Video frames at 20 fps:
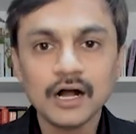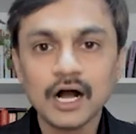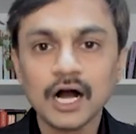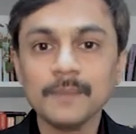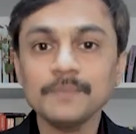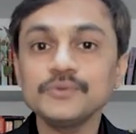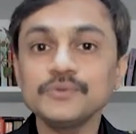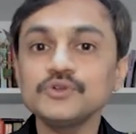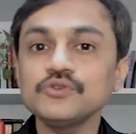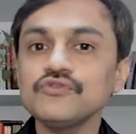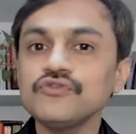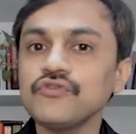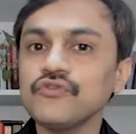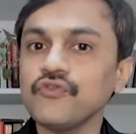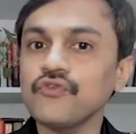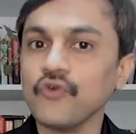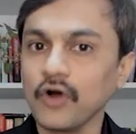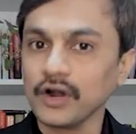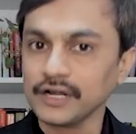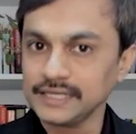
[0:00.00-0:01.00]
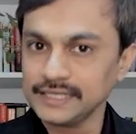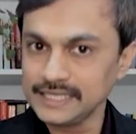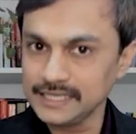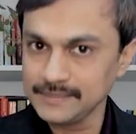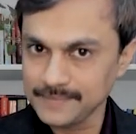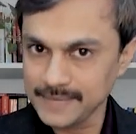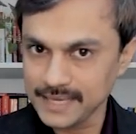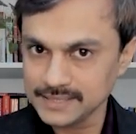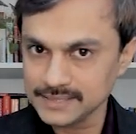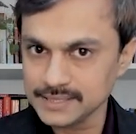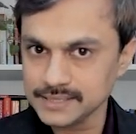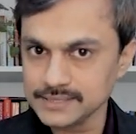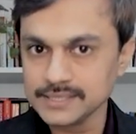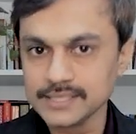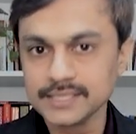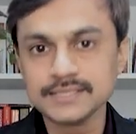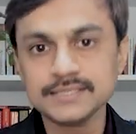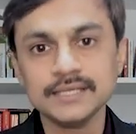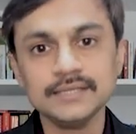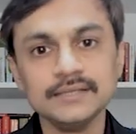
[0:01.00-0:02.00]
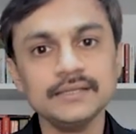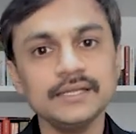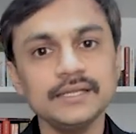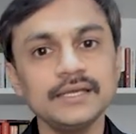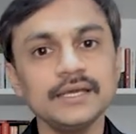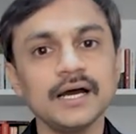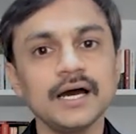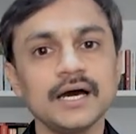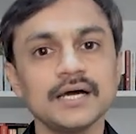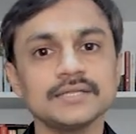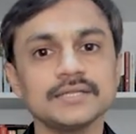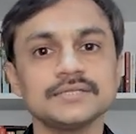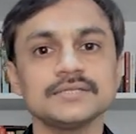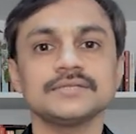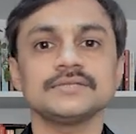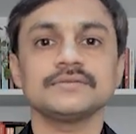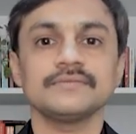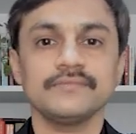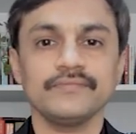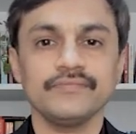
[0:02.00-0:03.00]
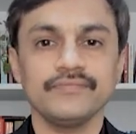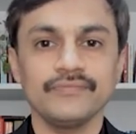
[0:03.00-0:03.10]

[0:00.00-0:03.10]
up to 40 messages in 3 hours.